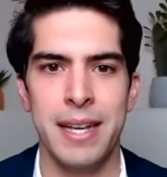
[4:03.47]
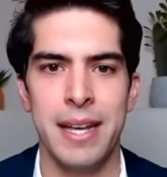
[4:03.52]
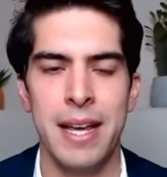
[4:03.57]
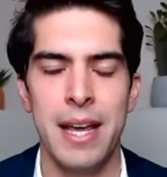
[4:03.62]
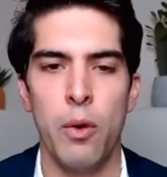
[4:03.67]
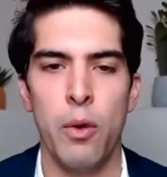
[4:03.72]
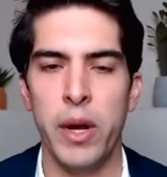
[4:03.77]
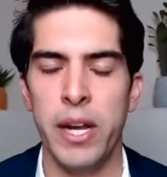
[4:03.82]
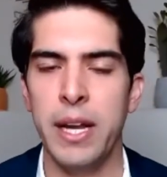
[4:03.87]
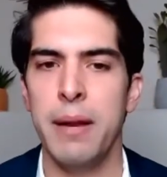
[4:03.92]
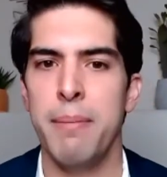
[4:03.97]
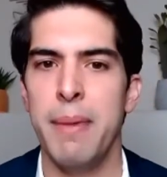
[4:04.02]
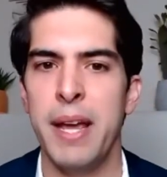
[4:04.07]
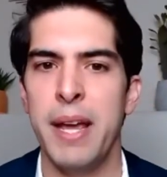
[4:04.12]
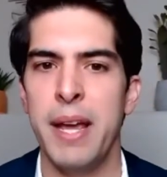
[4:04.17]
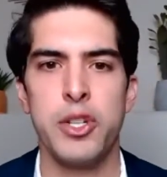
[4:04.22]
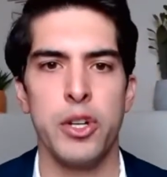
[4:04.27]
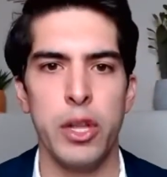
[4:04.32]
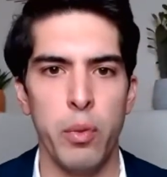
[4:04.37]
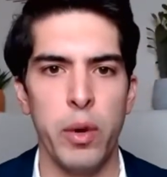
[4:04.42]
We need to make
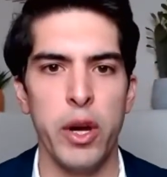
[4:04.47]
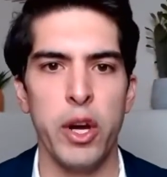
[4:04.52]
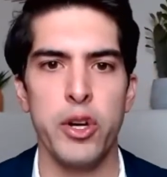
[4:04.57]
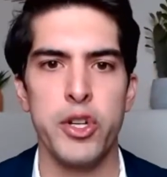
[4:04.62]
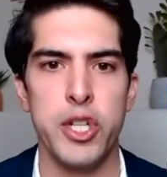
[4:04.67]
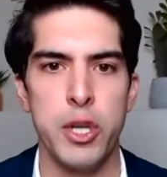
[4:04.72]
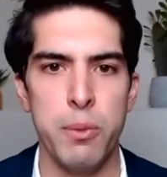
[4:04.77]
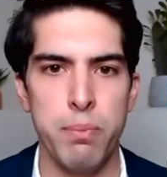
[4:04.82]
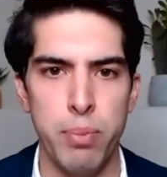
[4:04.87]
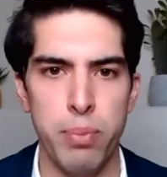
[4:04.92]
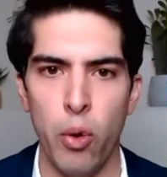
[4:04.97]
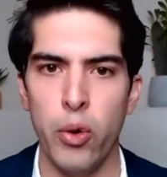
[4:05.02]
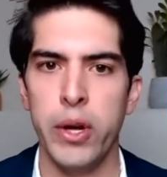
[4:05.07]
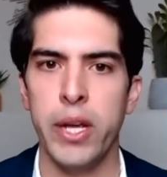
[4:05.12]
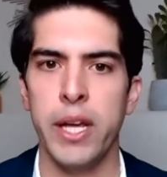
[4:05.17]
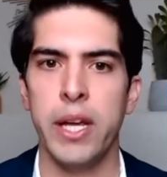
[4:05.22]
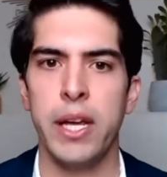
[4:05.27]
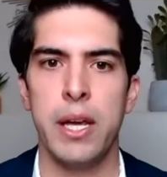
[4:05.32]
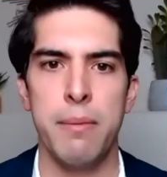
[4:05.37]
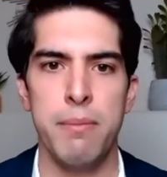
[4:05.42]
sure that we are
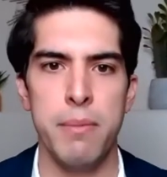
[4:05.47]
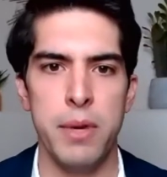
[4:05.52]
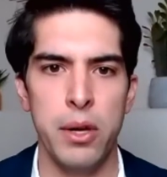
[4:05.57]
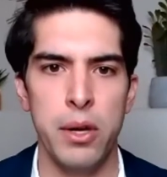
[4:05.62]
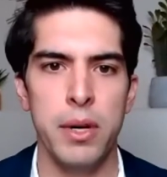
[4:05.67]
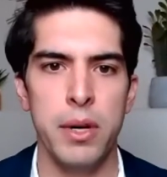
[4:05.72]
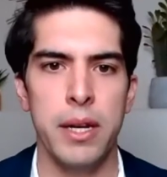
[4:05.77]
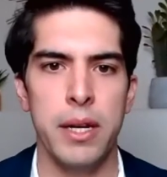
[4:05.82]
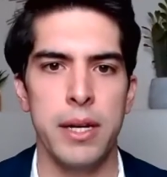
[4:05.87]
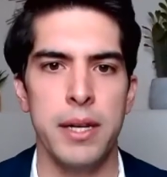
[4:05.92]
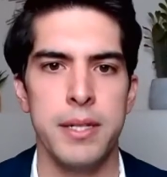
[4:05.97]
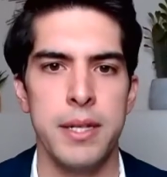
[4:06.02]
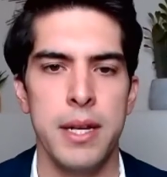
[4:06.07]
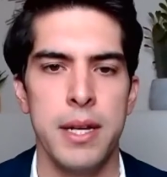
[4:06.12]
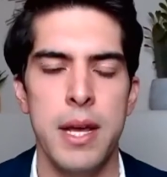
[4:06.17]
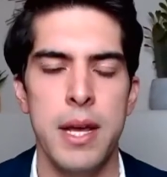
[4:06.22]
supporting communities